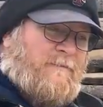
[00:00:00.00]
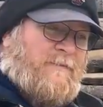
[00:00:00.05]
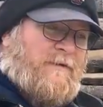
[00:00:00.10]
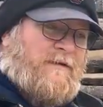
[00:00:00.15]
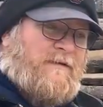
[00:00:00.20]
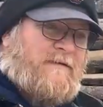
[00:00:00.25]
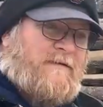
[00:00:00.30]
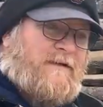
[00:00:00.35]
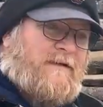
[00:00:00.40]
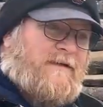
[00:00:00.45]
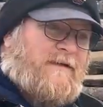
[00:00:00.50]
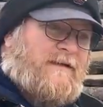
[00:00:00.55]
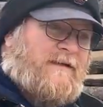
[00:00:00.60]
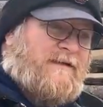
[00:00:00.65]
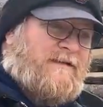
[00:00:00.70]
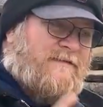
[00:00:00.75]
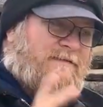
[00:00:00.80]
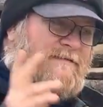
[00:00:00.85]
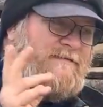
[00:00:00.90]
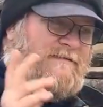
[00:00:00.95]
in
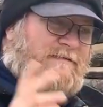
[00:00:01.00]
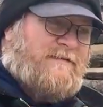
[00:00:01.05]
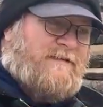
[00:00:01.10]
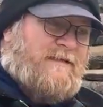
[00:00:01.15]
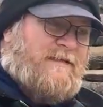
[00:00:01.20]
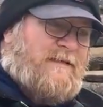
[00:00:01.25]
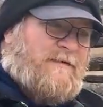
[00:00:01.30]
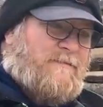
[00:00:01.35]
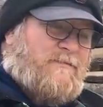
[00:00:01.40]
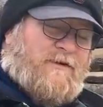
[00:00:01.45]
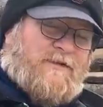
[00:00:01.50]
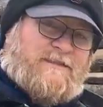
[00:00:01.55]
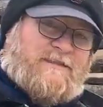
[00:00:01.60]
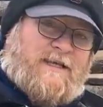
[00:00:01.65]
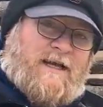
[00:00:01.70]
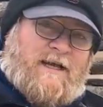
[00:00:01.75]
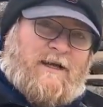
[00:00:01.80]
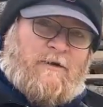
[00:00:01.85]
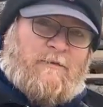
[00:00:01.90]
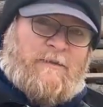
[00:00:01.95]

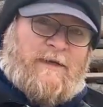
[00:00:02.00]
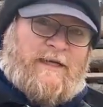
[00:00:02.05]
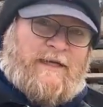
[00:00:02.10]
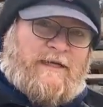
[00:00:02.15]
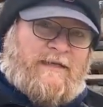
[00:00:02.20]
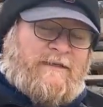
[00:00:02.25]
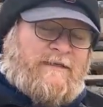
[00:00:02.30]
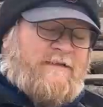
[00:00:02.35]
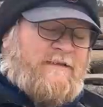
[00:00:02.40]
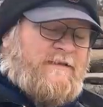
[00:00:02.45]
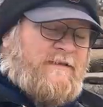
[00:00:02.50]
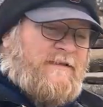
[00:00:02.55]
Presque Isle, Maine,